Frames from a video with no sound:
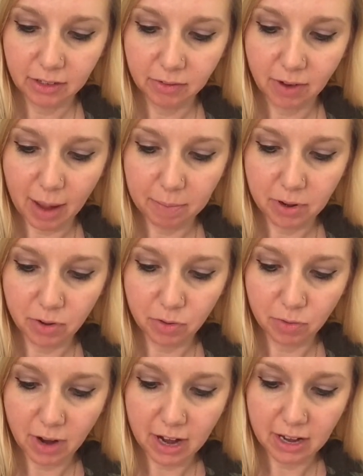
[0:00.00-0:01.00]
wrap your
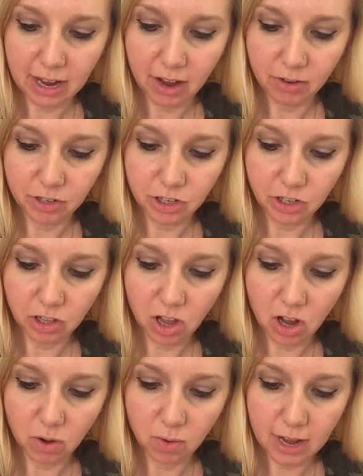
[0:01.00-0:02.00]
thread
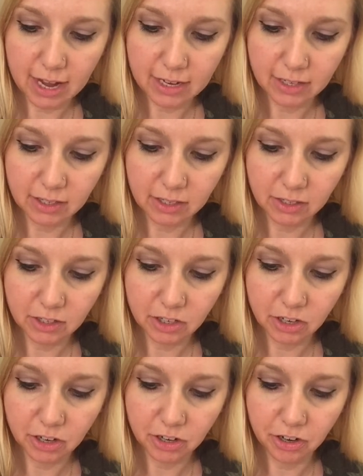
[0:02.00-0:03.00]
counterclockwise,
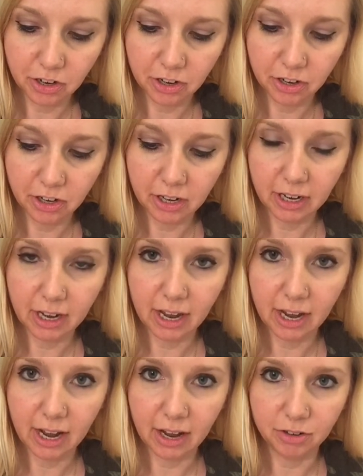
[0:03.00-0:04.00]
turn your hook,
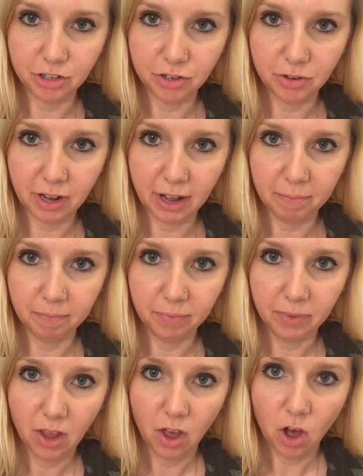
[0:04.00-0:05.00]
and out you come.
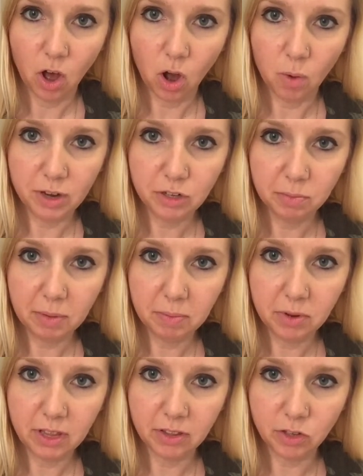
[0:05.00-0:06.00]
Always
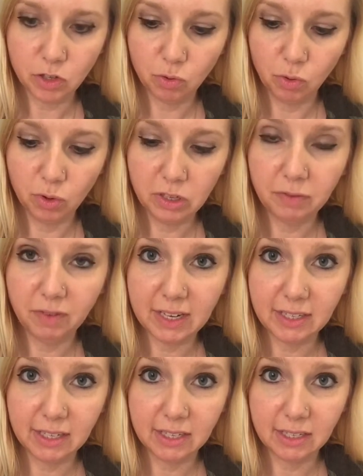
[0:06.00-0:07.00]
remember that the screw is
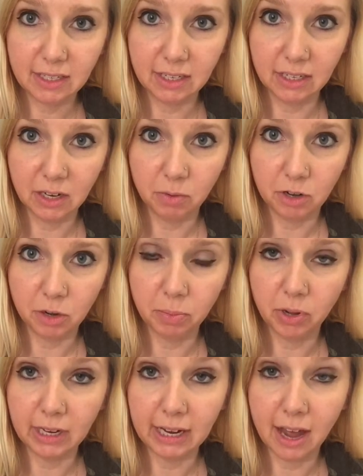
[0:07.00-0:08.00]
facing the ceiling when you're
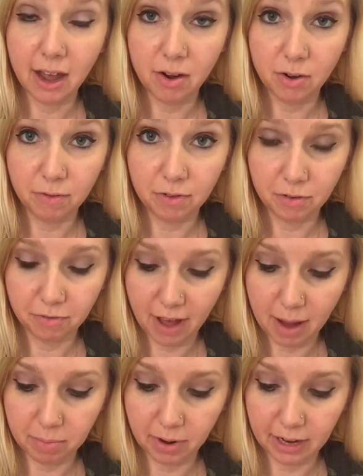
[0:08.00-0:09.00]
pulling it out of your
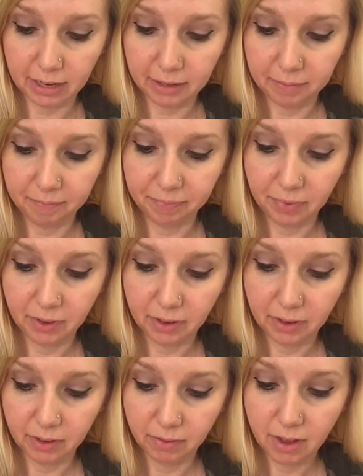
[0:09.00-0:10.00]
fabric.
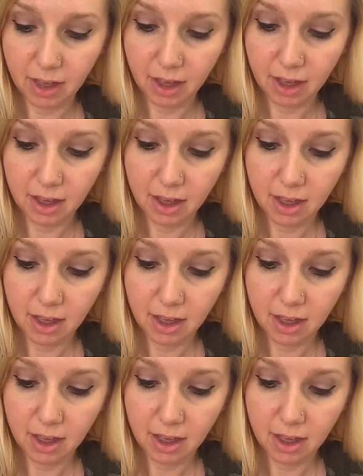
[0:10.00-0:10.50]
Okay,